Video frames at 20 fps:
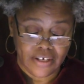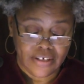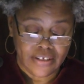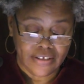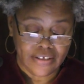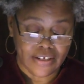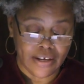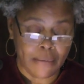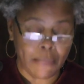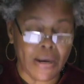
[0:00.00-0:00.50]

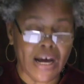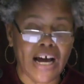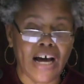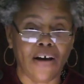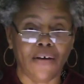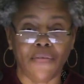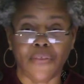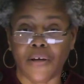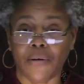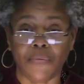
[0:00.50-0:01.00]

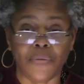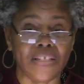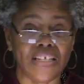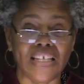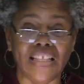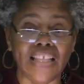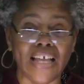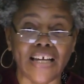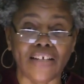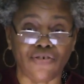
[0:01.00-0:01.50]
somehow there was
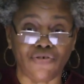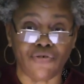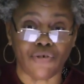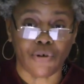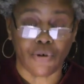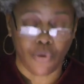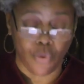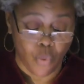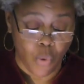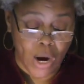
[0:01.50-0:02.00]

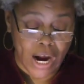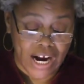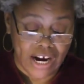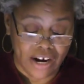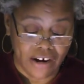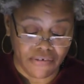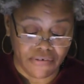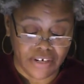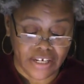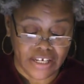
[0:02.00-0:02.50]
electrical
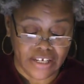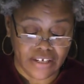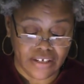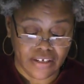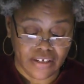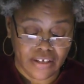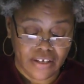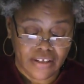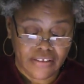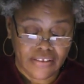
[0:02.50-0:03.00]
wiring
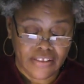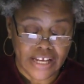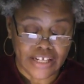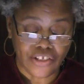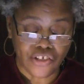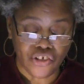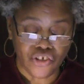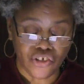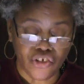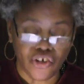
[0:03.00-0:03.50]

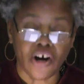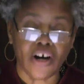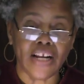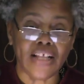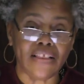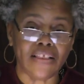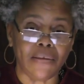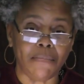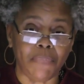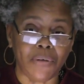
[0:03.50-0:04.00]
that
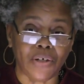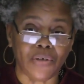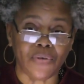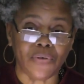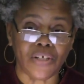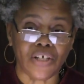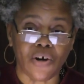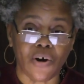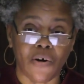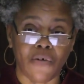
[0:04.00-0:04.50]
started the
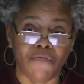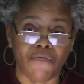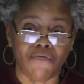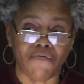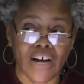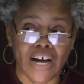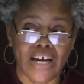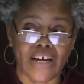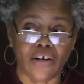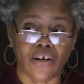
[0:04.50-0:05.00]
building on
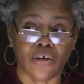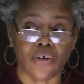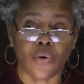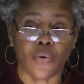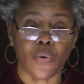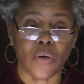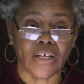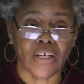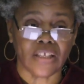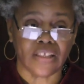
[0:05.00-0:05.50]
fire
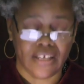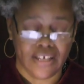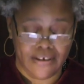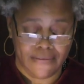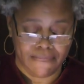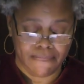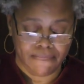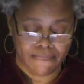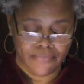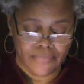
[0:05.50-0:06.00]

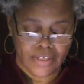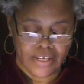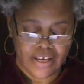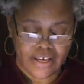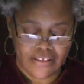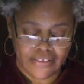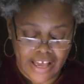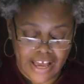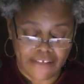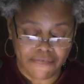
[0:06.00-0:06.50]
quickly,
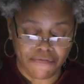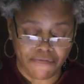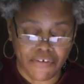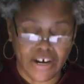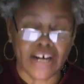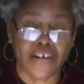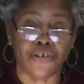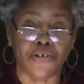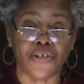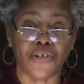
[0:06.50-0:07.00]
and that
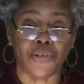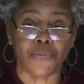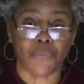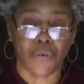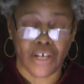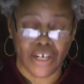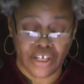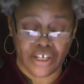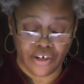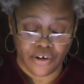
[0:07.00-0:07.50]
fire
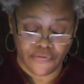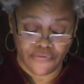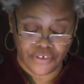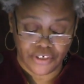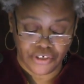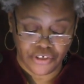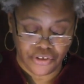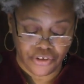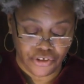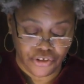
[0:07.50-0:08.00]
spread it over
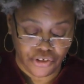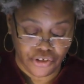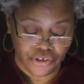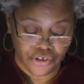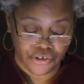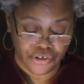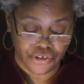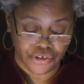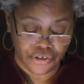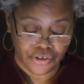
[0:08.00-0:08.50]
to the
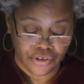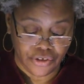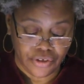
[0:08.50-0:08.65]
church.